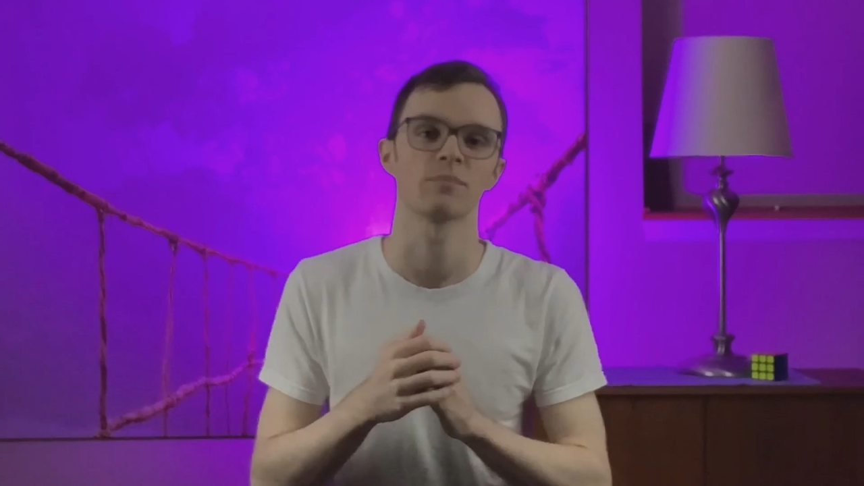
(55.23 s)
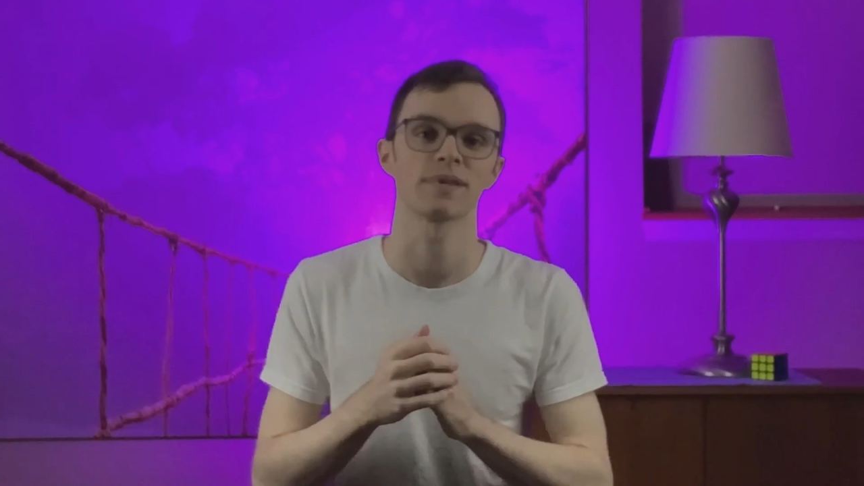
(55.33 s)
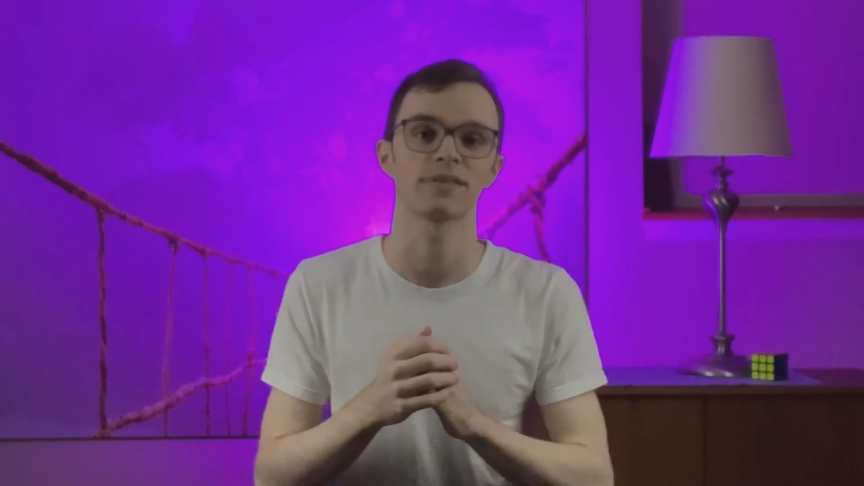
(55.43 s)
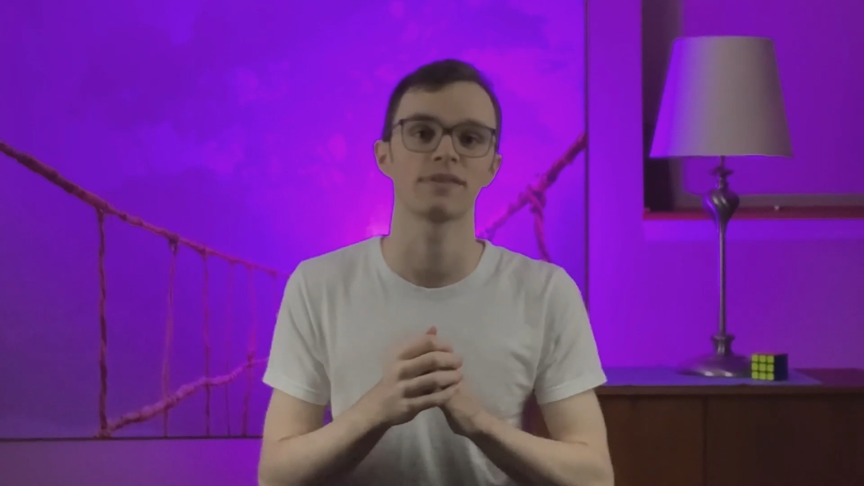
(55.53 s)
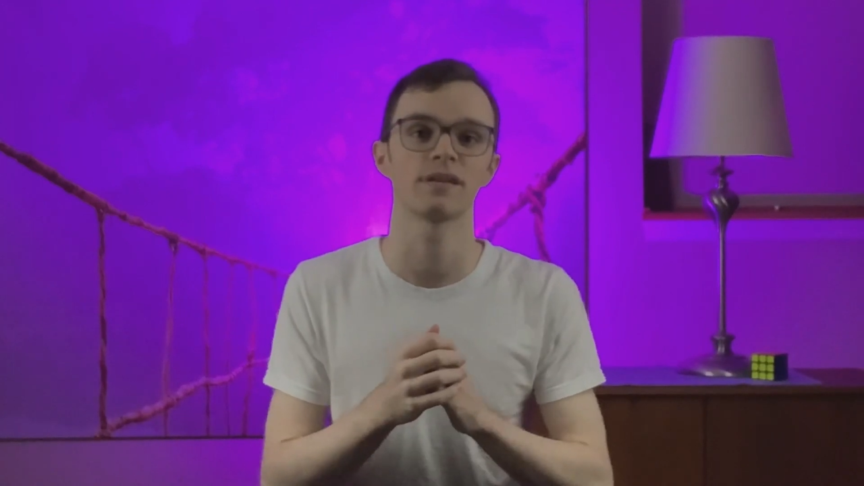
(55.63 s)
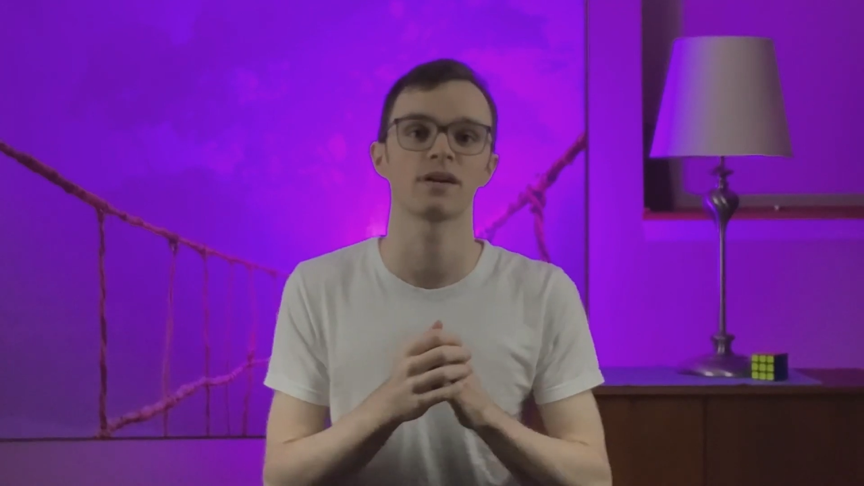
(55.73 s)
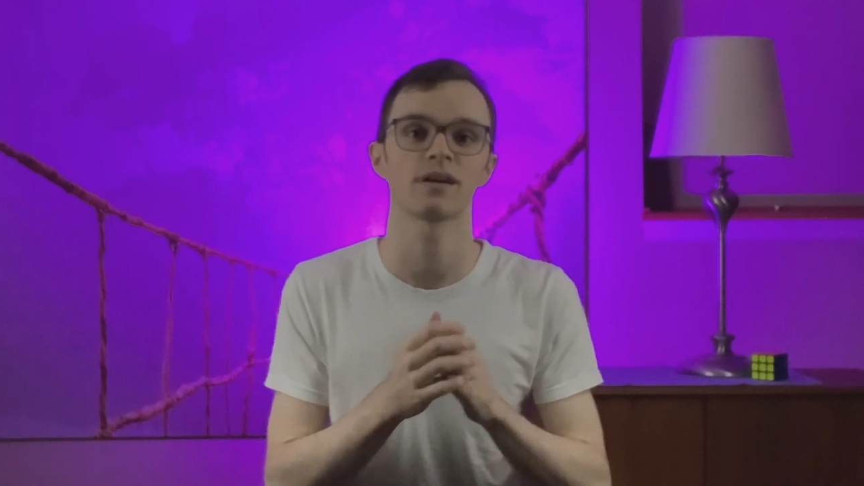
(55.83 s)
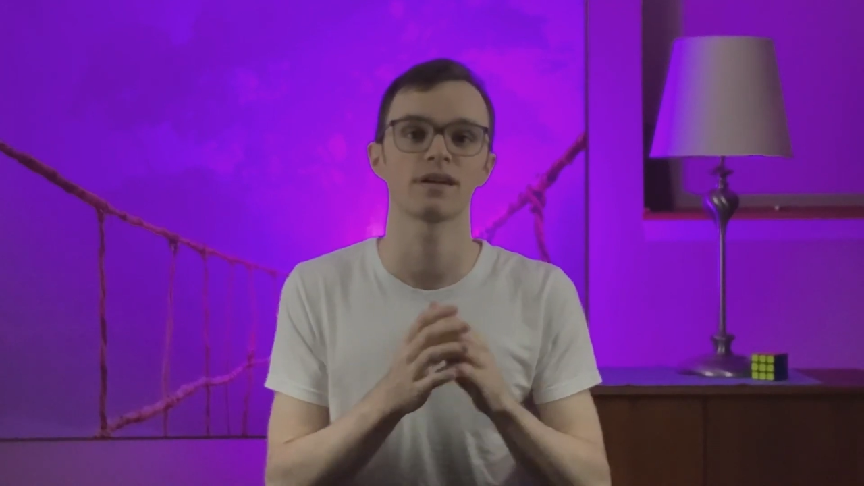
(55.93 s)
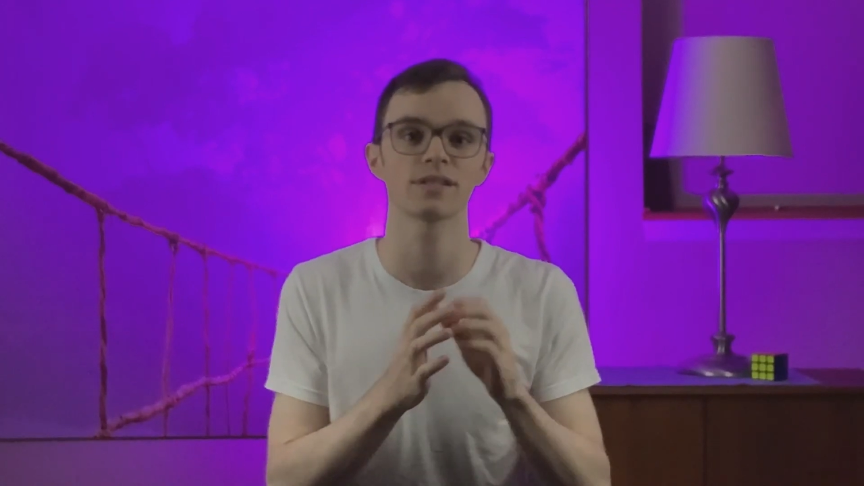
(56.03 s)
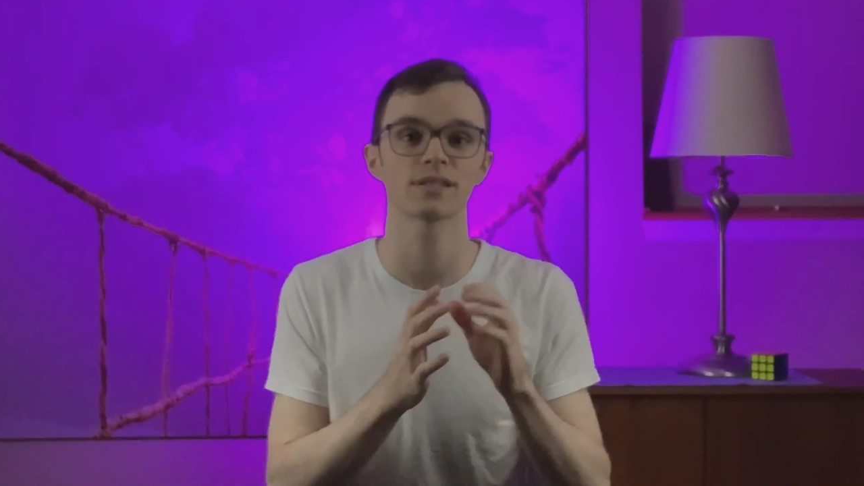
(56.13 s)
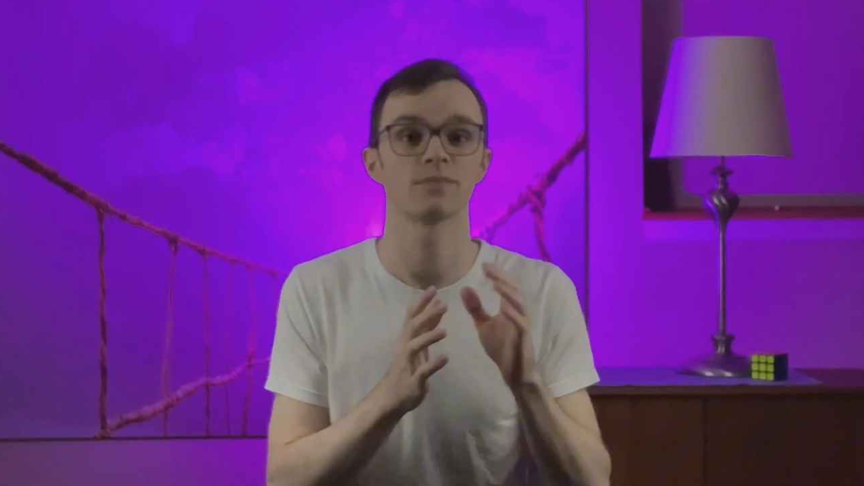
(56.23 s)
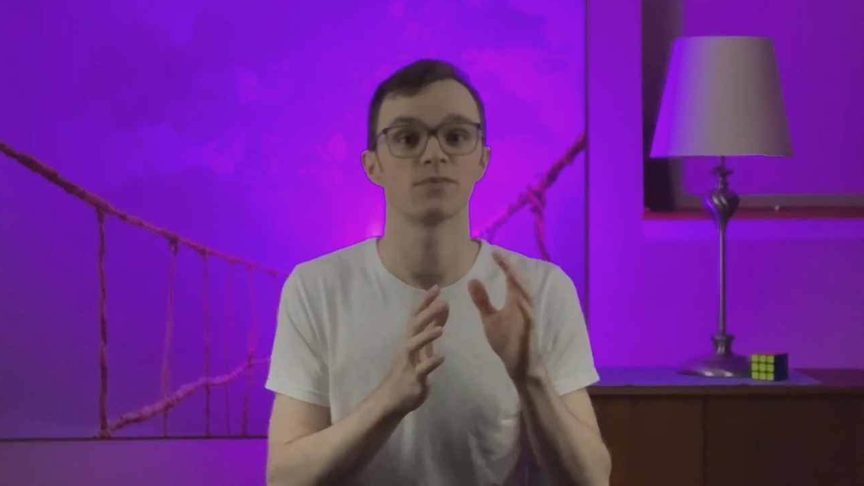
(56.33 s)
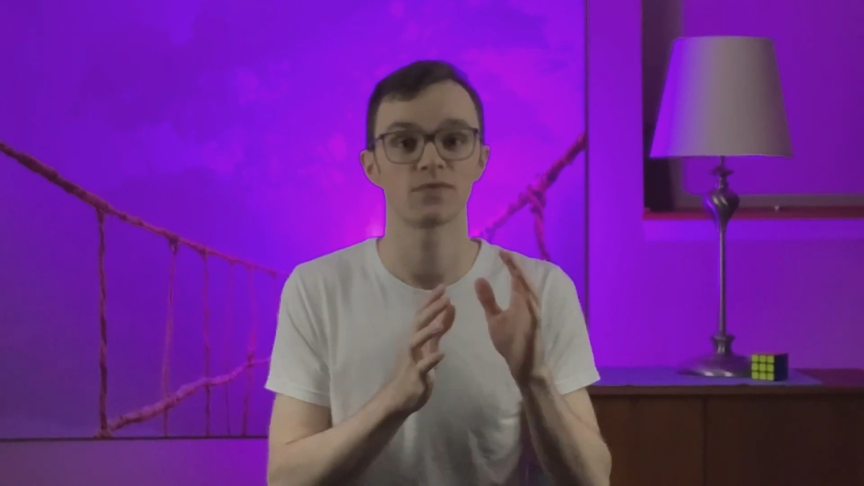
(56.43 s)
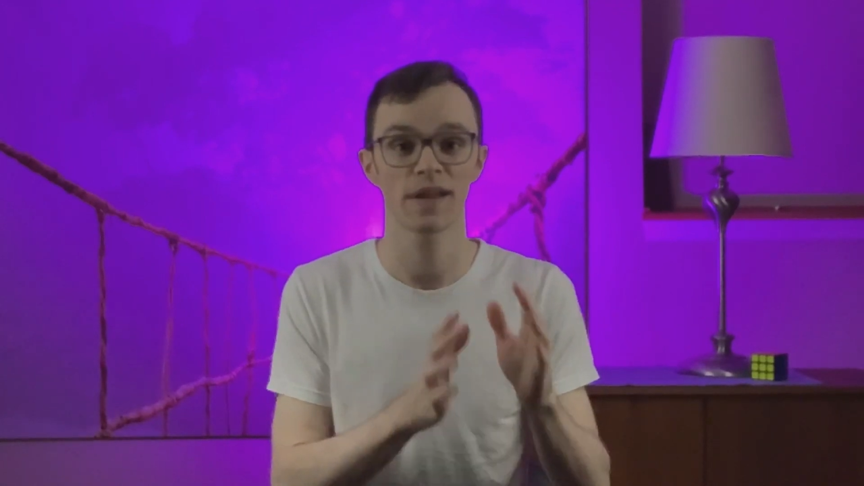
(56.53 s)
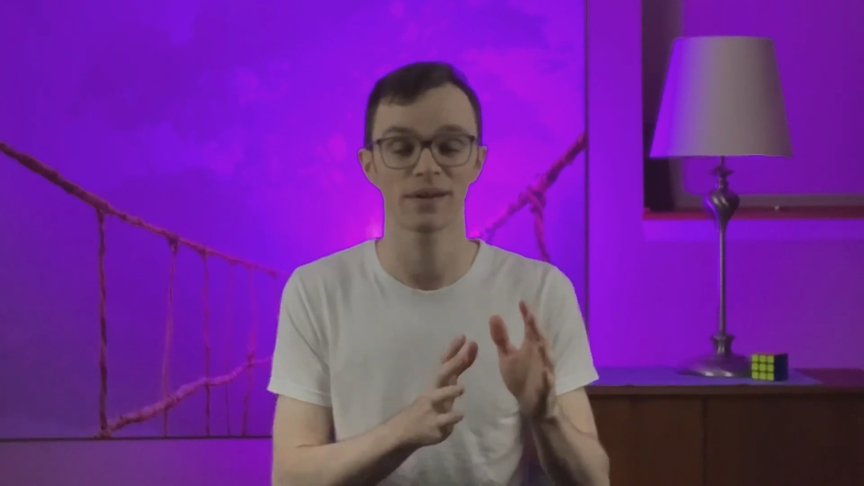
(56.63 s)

but there are some